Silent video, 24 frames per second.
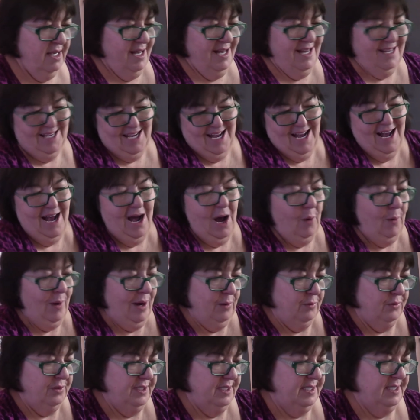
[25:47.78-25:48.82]
how I
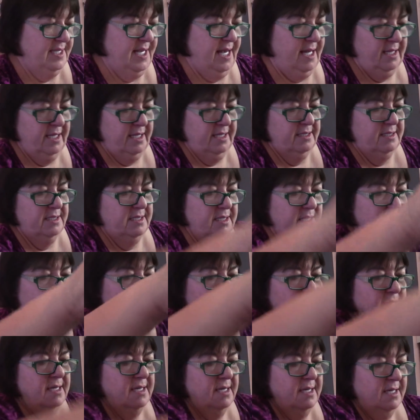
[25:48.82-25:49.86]
will sell it.
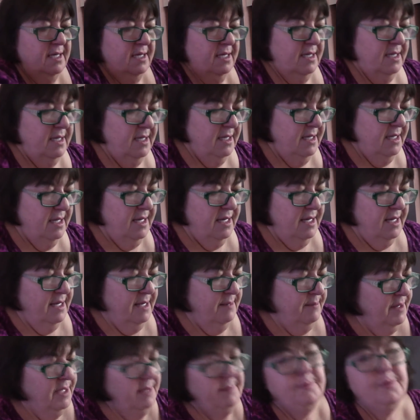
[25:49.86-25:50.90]
I
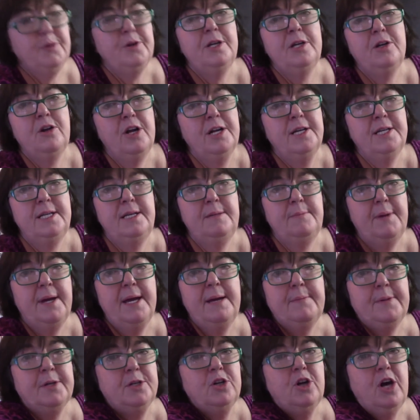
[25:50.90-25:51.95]
might put it on
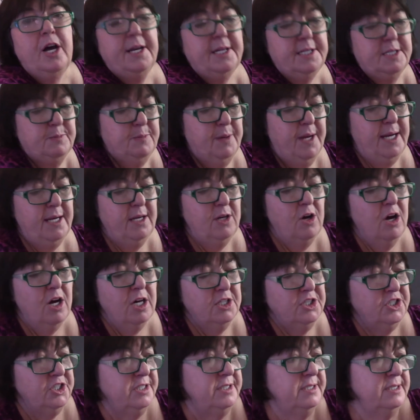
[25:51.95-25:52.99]
eBay, but not as penny
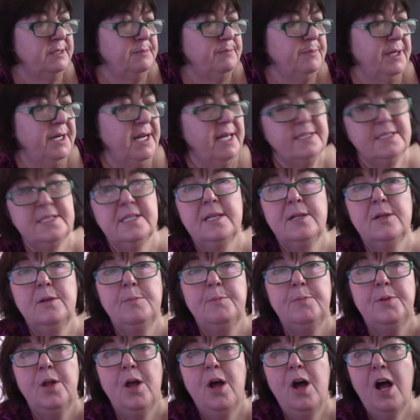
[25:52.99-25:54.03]
auctions, but as little
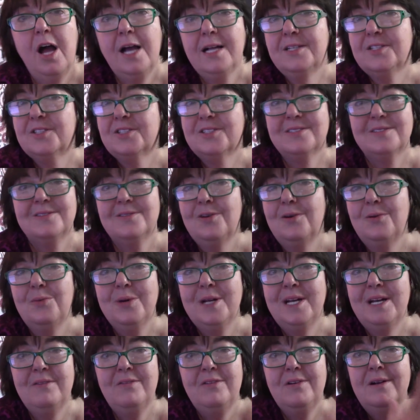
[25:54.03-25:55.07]
blocks or
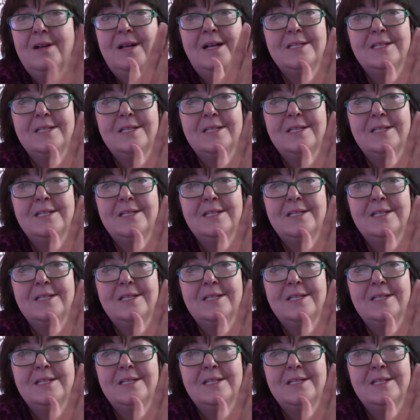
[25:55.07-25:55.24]
whatever.